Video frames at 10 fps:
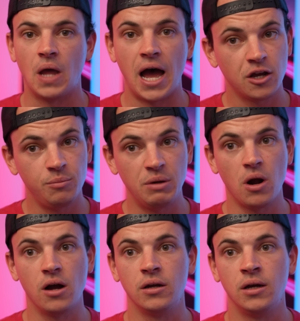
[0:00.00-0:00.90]
I could be
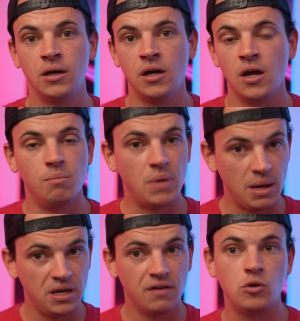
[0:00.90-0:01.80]
wrong.
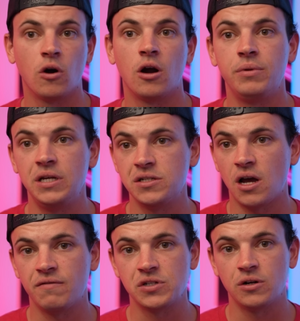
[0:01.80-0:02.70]
Maybe if you are a police
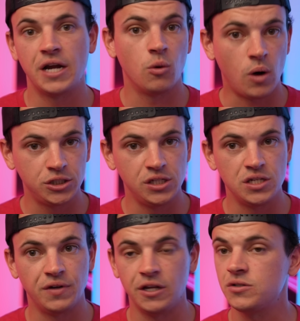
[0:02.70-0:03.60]
officer and you're watching
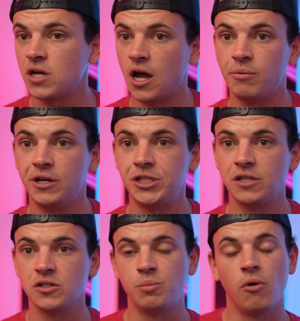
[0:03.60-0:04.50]
these videos, I
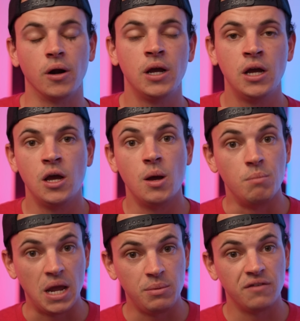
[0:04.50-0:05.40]
appreciate the support.
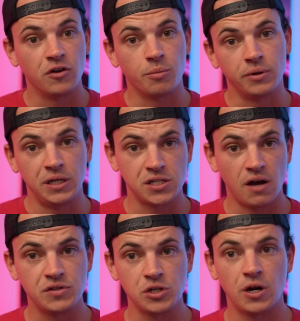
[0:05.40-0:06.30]
Maybe if you're a police
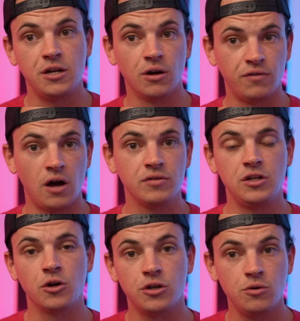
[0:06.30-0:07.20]
officer and you're involved in
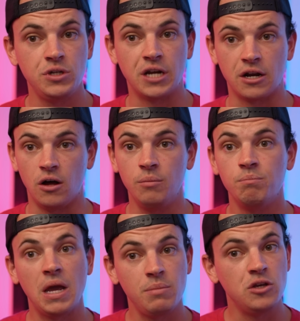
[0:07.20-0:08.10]
your union at all,
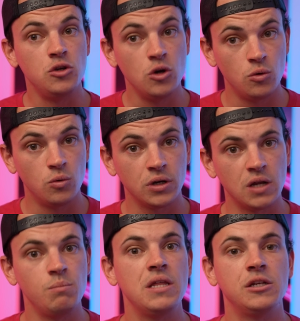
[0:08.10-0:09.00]
maybe you
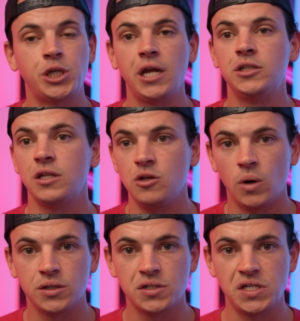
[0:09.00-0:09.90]
can be the change that you
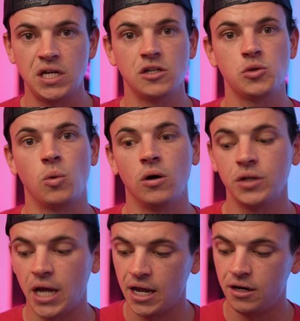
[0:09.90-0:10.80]
want to see in this
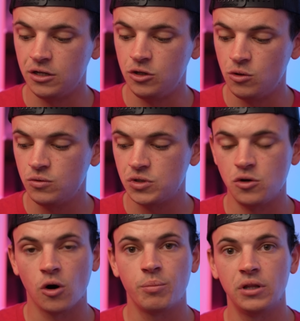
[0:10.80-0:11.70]
world and use
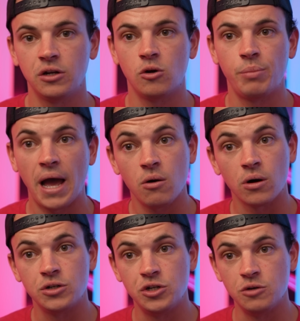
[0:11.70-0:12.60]
your political
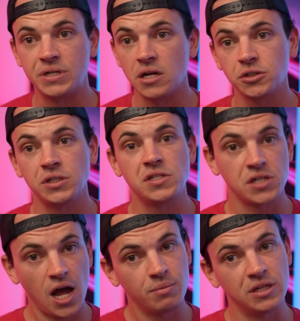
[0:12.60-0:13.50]
power to potentially
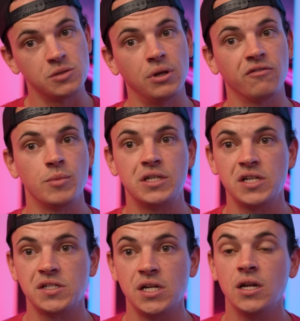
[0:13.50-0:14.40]
stop this bill from
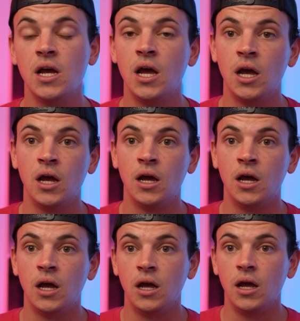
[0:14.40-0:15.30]
existing
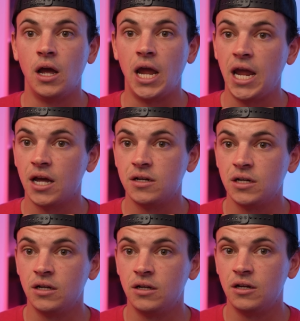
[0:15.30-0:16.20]
and
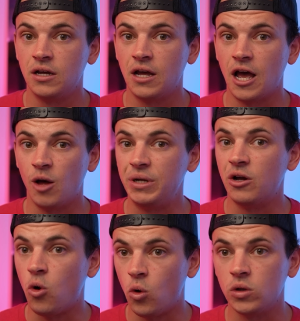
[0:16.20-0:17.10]
helping
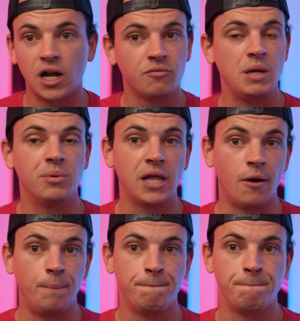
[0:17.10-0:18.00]
a whole lot of people
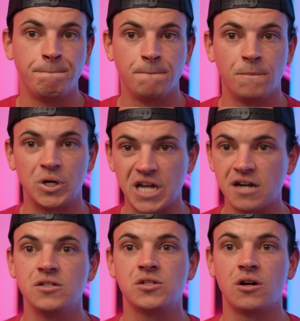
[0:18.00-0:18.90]
out.
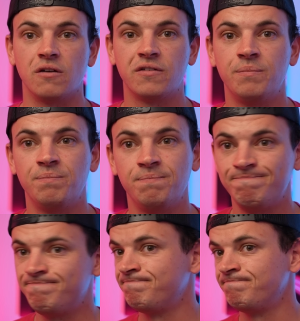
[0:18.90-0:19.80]
Protect and serve.
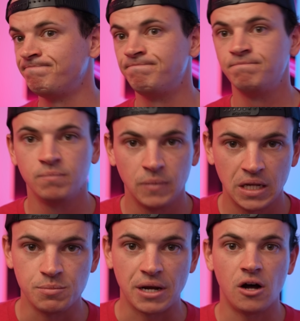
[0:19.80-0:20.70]

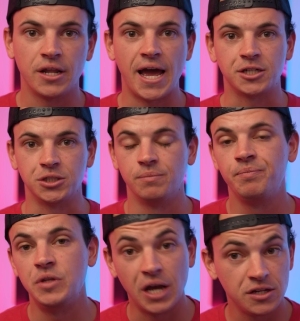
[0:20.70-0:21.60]
It's my call to action.
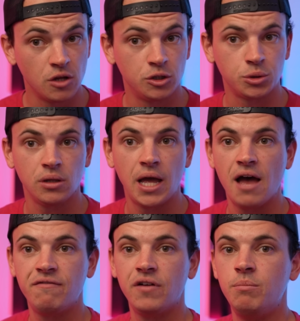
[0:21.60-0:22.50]
You guys know the drill.
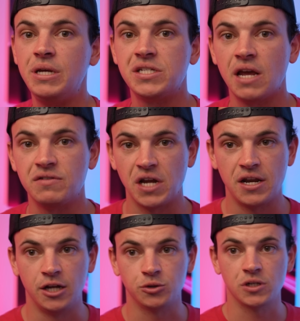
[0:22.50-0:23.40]
Have fun, be safe, stay
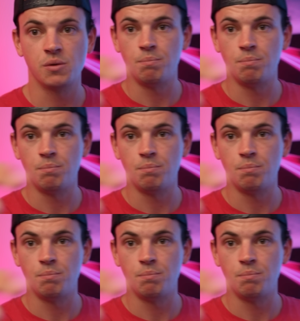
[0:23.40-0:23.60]
dangerous.